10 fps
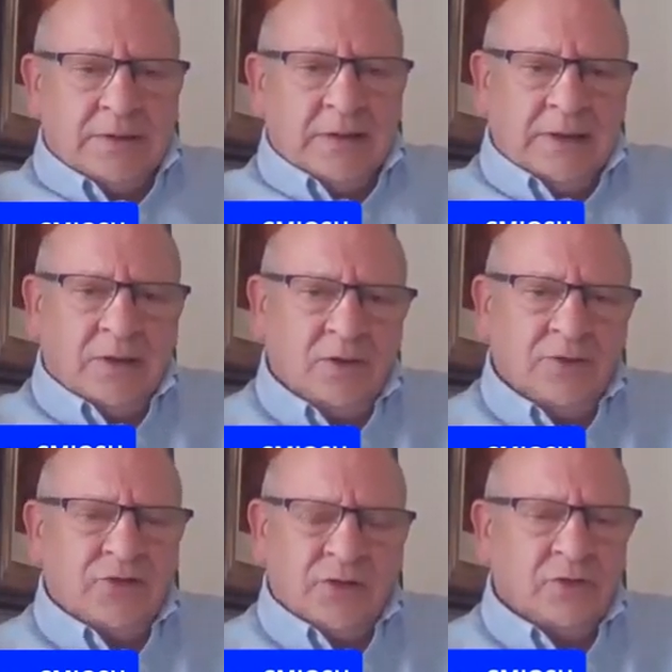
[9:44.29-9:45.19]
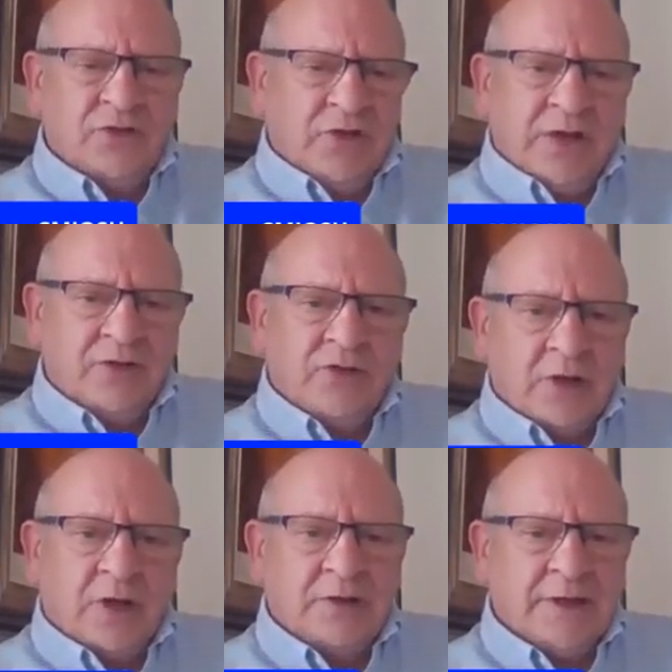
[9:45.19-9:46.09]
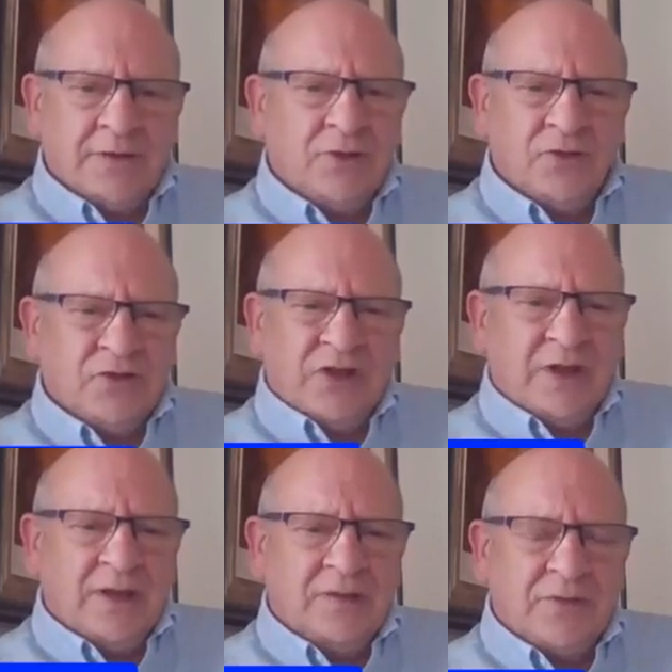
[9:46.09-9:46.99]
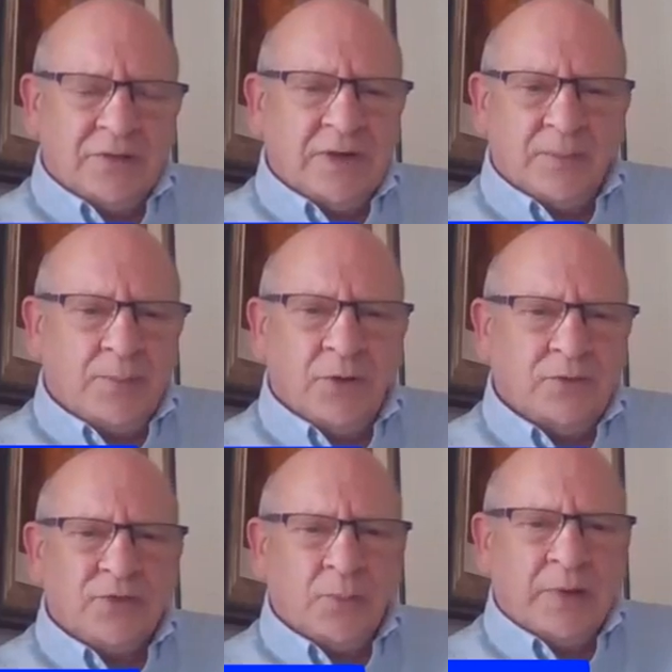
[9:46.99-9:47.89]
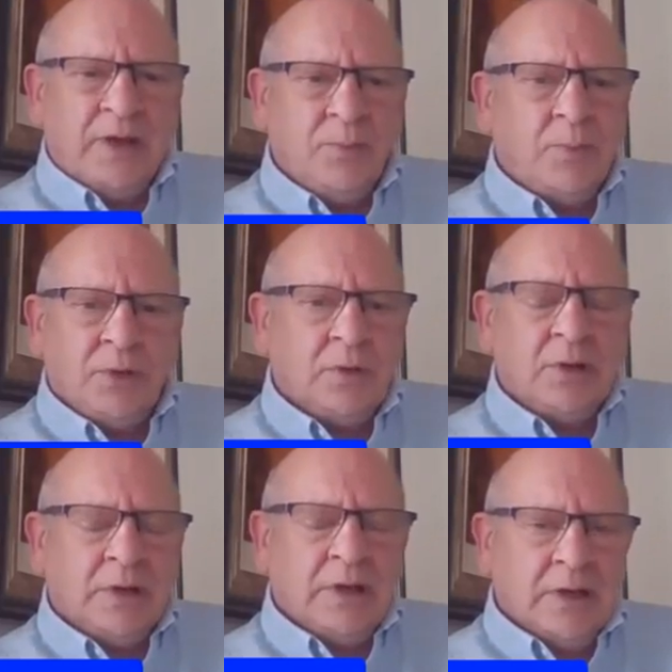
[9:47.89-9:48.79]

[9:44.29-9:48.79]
It also says a lot, and it does say that it puts people